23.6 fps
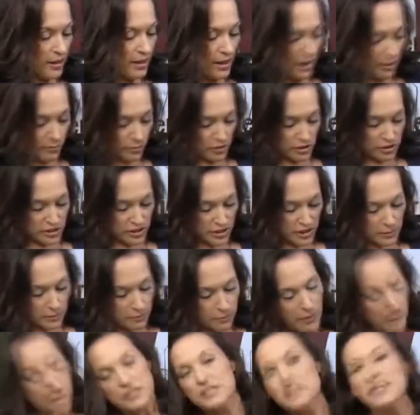I'm just going to
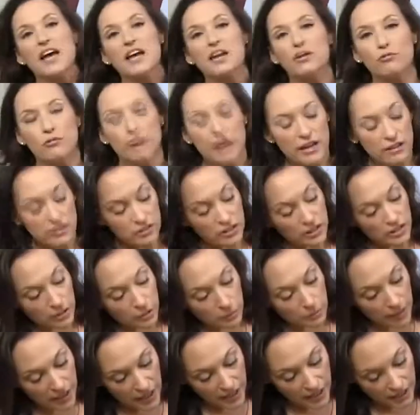buzz that around a little
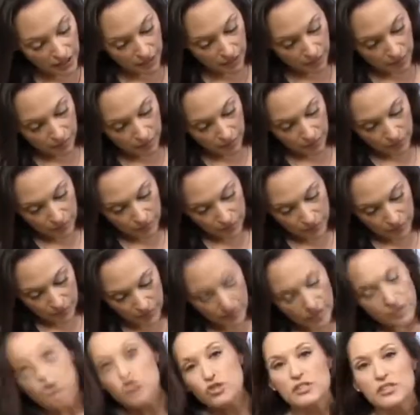bit
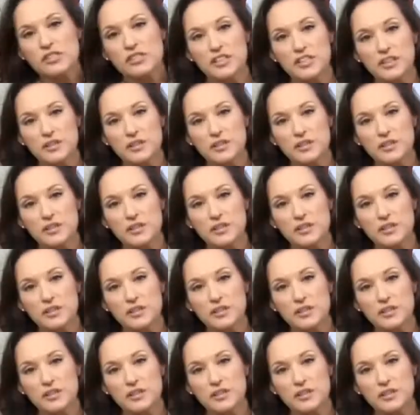just to